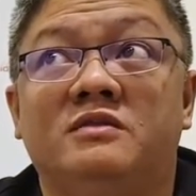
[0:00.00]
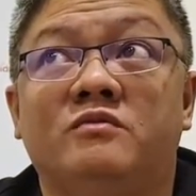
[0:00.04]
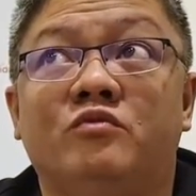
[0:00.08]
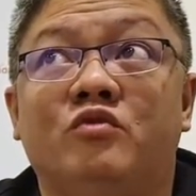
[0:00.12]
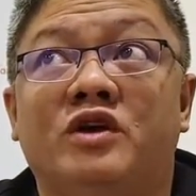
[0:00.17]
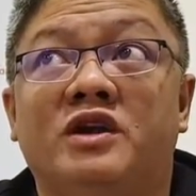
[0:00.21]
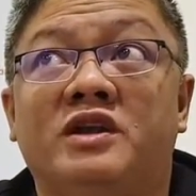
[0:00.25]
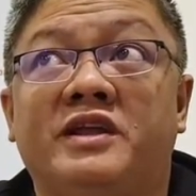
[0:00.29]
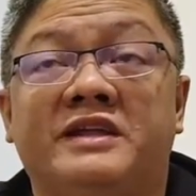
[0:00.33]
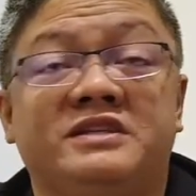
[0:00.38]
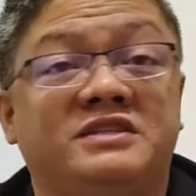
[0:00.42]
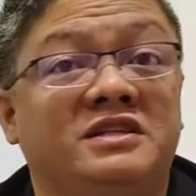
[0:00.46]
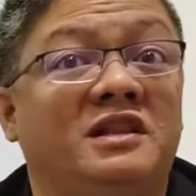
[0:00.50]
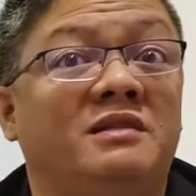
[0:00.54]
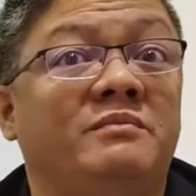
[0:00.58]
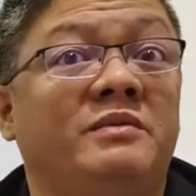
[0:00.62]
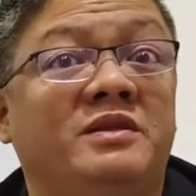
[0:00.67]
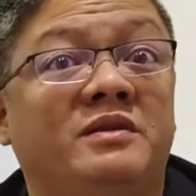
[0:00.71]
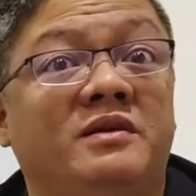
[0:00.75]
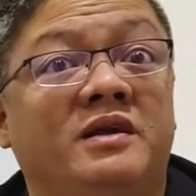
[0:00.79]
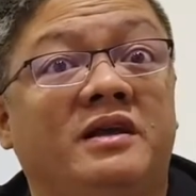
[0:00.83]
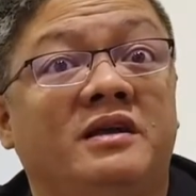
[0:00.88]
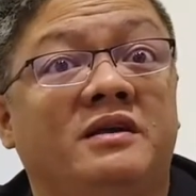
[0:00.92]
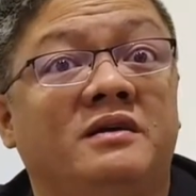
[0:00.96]
where it gets a little
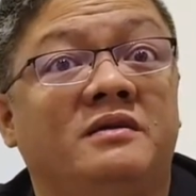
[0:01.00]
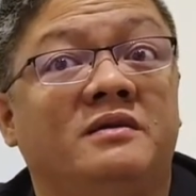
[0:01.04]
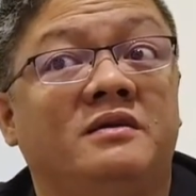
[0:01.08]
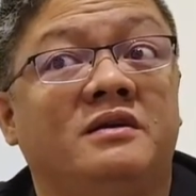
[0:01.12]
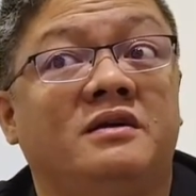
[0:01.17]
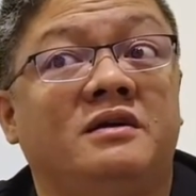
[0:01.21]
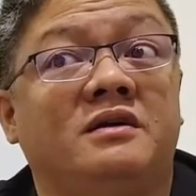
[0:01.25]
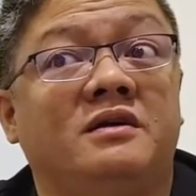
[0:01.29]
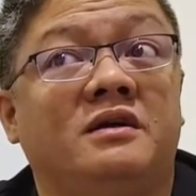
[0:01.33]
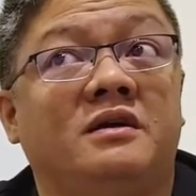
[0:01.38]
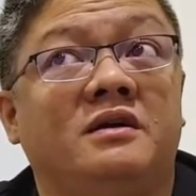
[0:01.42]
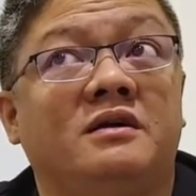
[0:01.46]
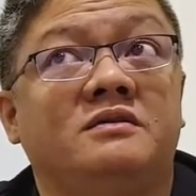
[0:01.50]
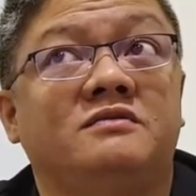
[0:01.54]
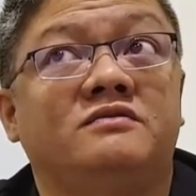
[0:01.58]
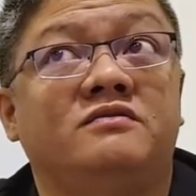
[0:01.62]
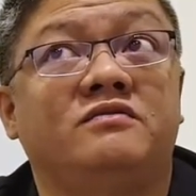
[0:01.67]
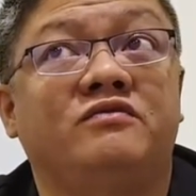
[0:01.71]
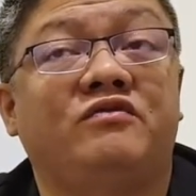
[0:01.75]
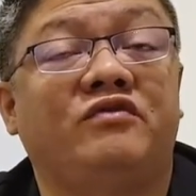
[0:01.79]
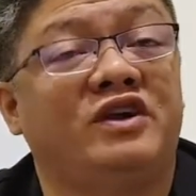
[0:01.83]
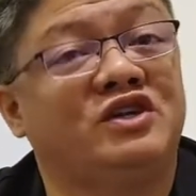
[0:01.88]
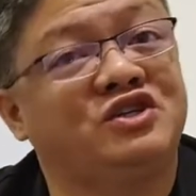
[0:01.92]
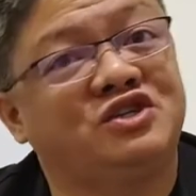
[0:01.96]
bit
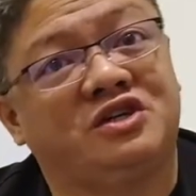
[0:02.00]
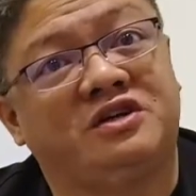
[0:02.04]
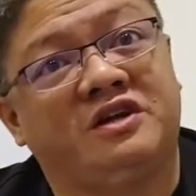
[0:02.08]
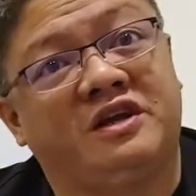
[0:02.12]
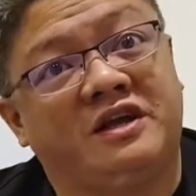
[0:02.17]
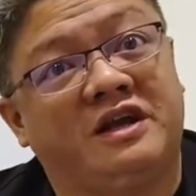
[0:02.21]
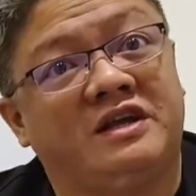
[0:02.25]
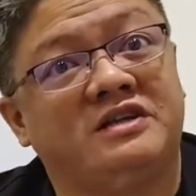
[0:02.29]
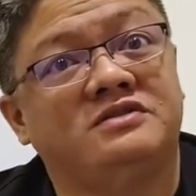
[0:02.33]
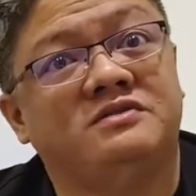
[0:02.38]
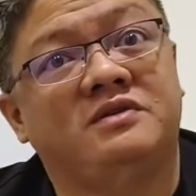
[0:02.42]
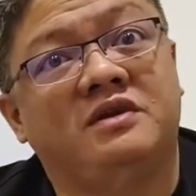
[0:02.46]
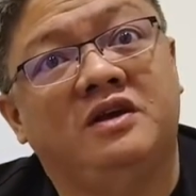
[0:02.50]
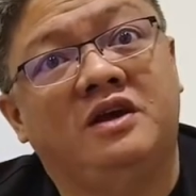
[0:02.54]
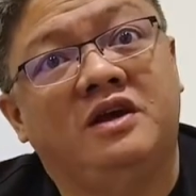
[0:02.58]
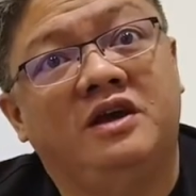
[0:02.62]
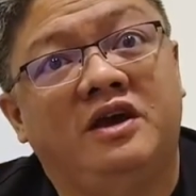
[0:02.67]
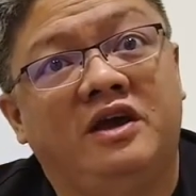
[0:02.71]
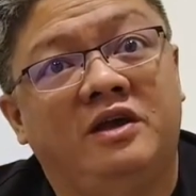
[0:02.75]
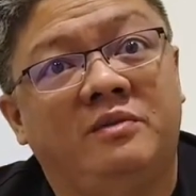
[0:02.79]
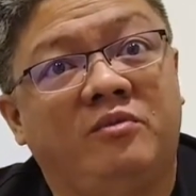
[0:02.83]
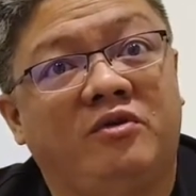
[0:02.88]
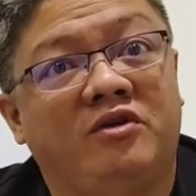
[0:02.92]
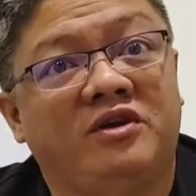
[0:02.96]
fresher, I guess,
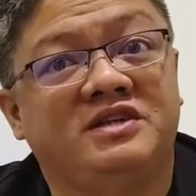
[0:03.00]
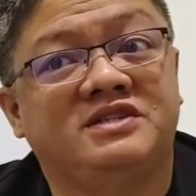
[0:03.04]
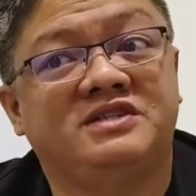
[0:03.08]
more